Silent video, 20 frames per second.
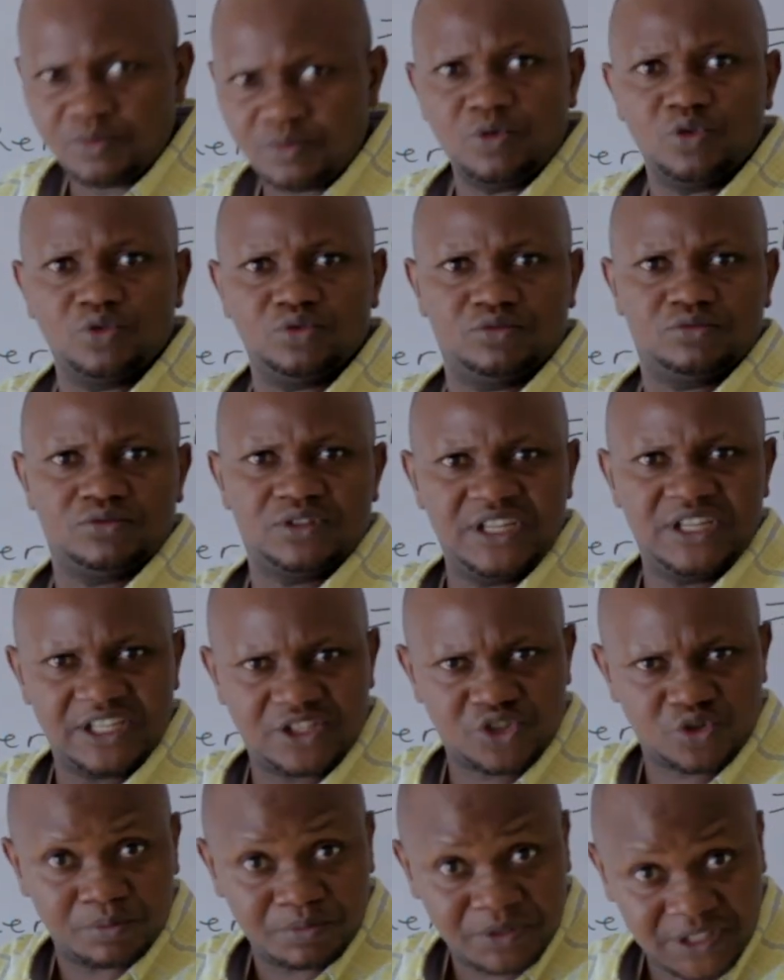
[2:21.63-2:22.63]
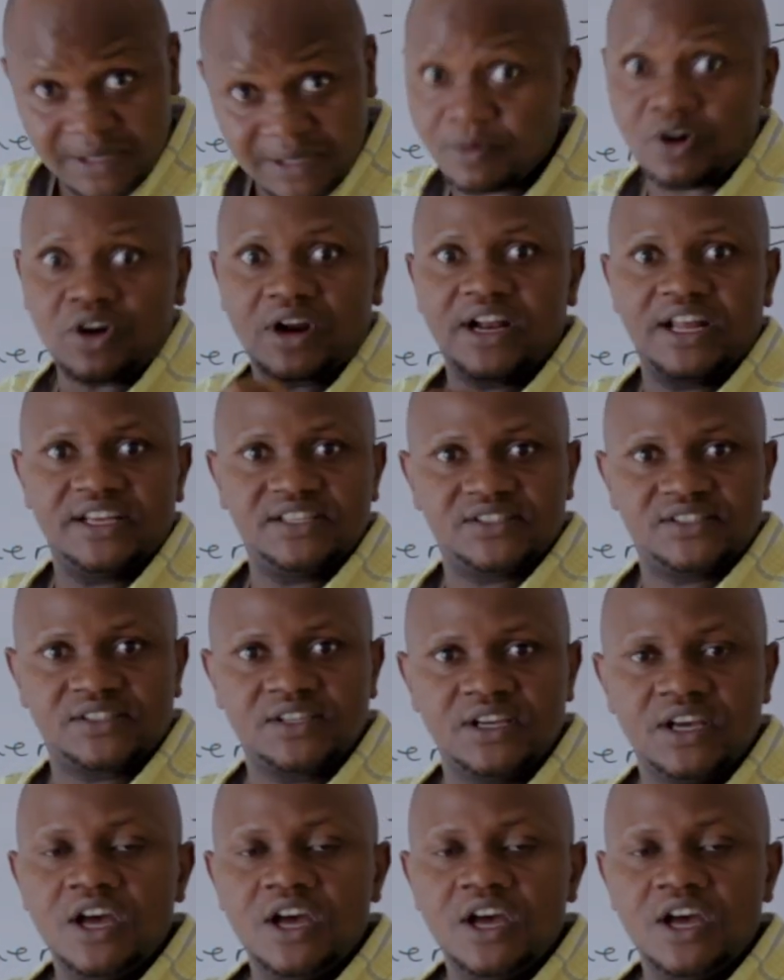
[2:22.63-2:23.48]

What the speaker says: umuntu ni to demoralize.